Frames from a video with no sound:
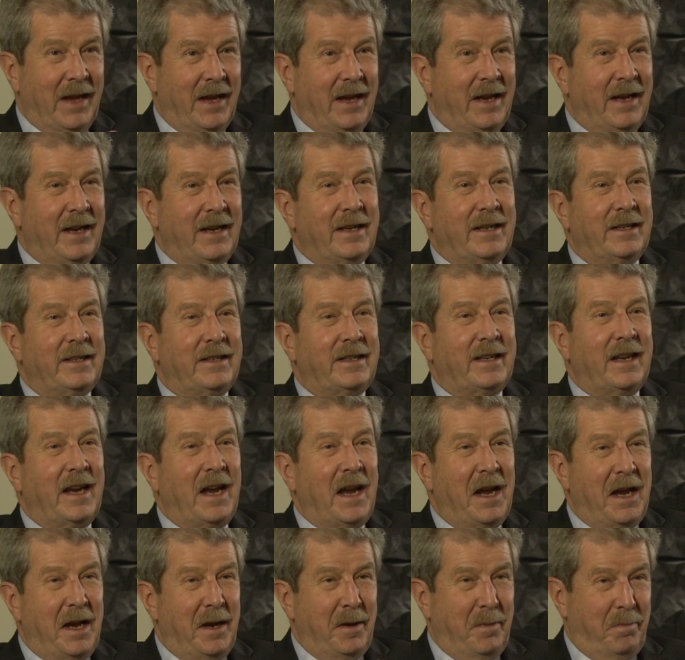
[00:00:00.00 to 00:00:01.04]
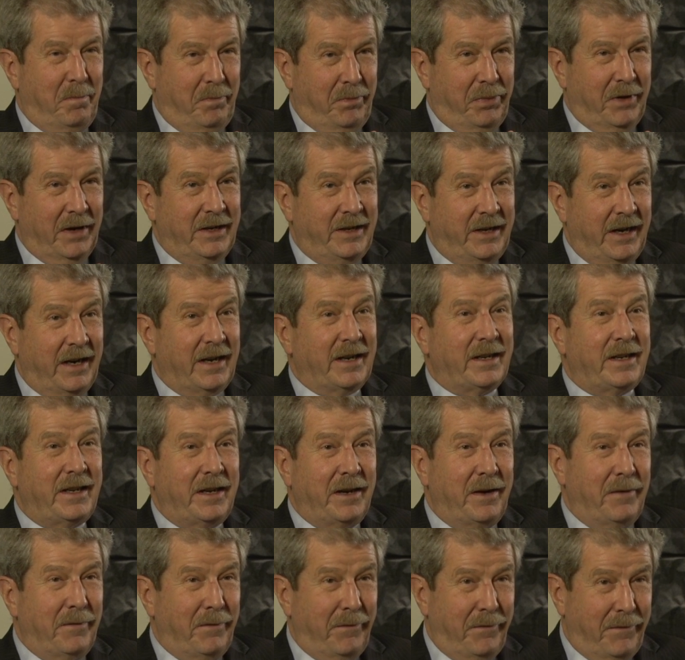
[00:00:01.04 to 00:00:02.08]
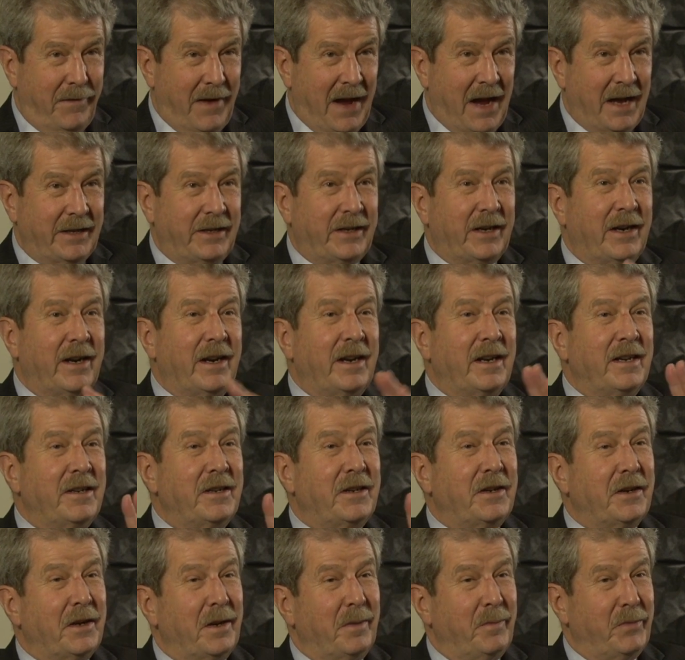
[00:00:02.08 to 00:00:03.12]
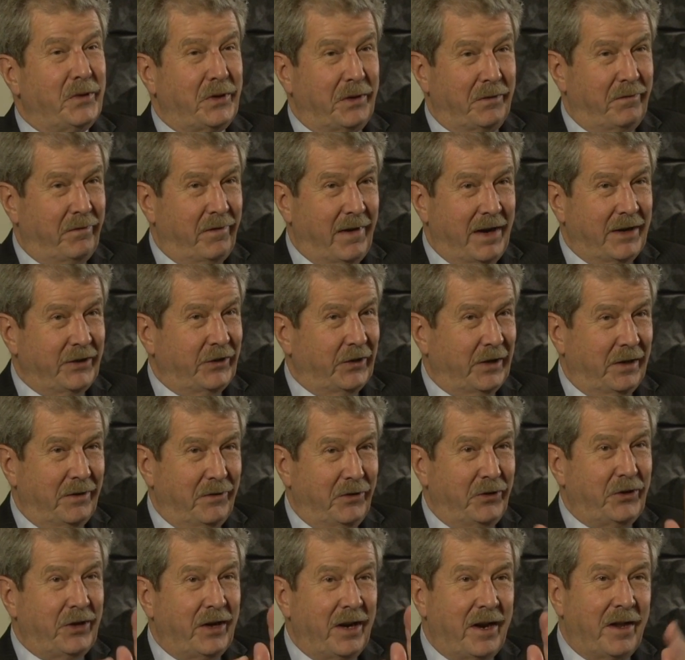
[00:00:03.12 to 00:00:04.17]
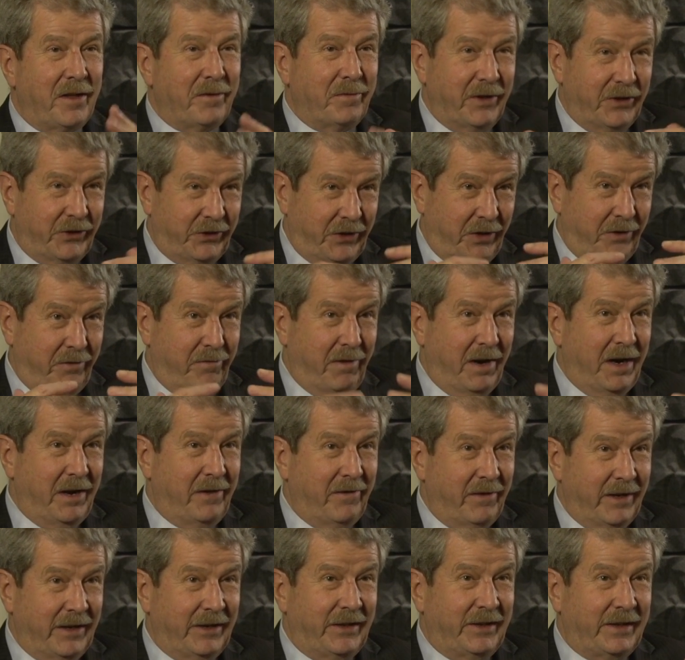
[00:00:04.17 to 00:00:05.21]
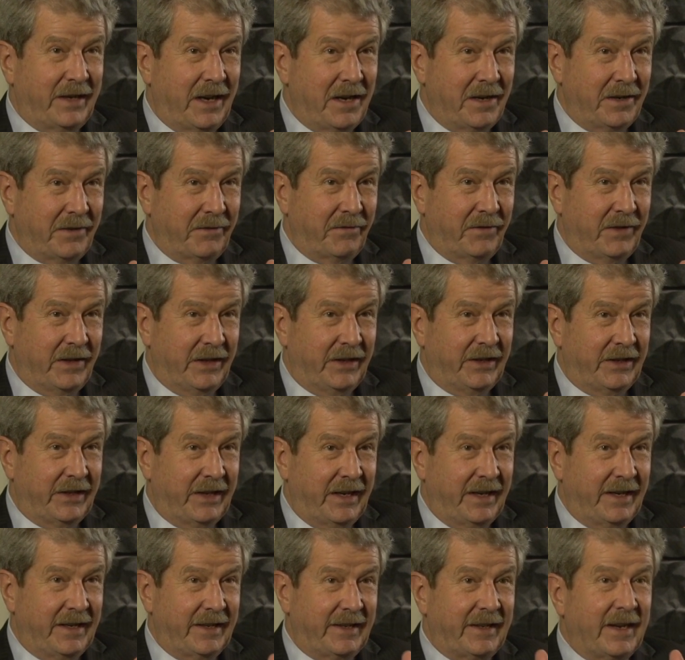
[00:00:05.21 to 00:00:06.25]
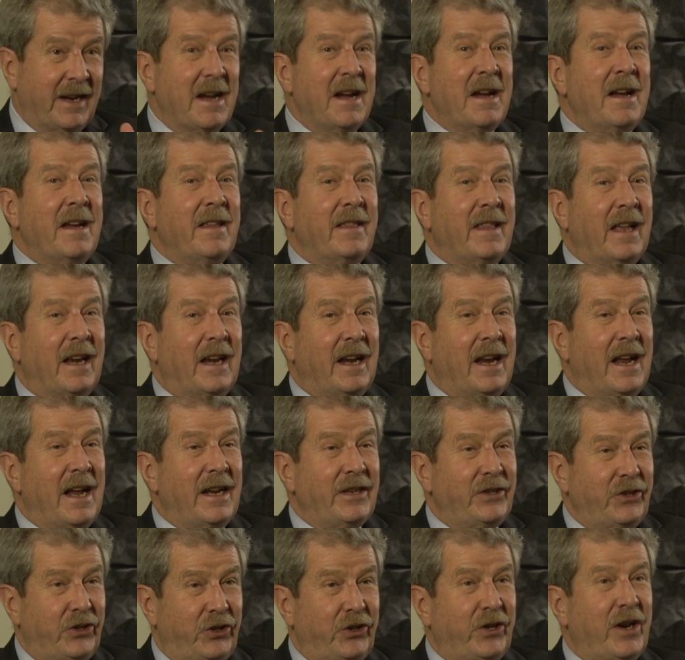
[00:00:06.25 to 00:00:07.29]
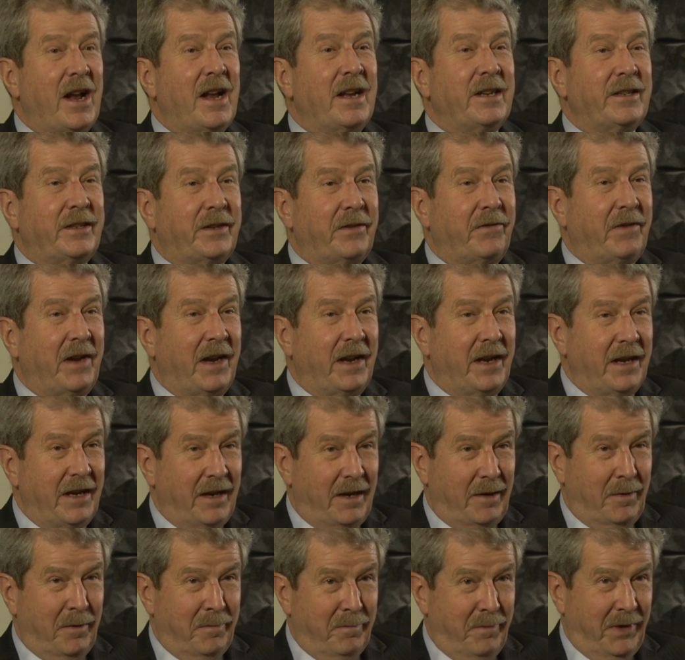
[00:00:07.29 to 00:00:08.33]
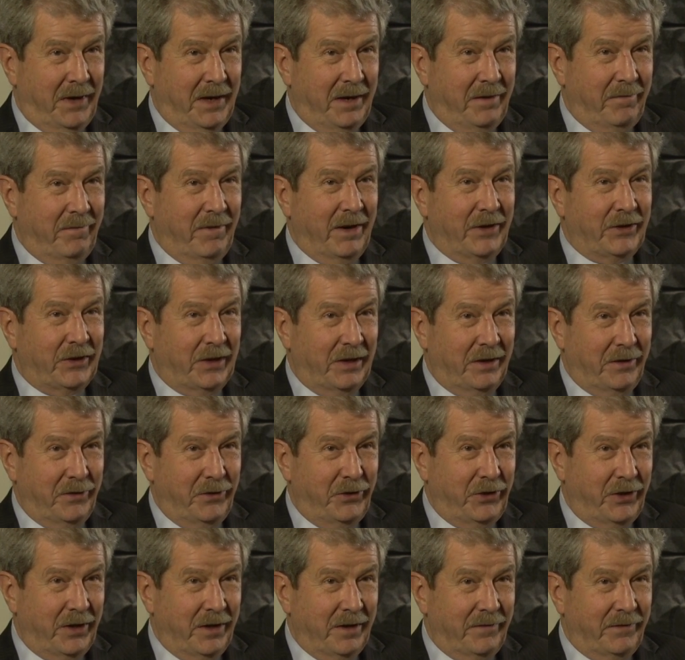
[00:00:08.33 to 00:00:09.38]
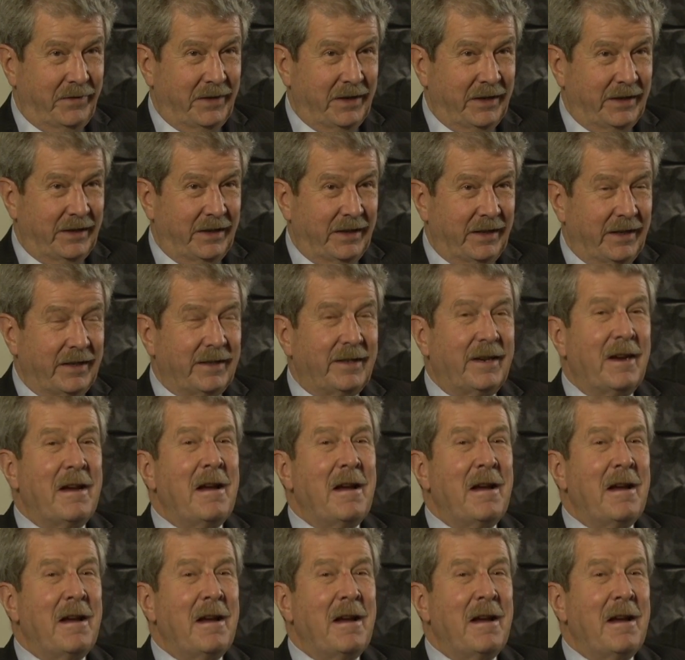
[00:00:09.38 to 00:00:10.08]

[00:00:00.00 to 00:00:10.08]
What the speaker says: is a predictive factor in terms of resolution. In other words, the greater extent of disease, the less chance of getting complete resolution of disease.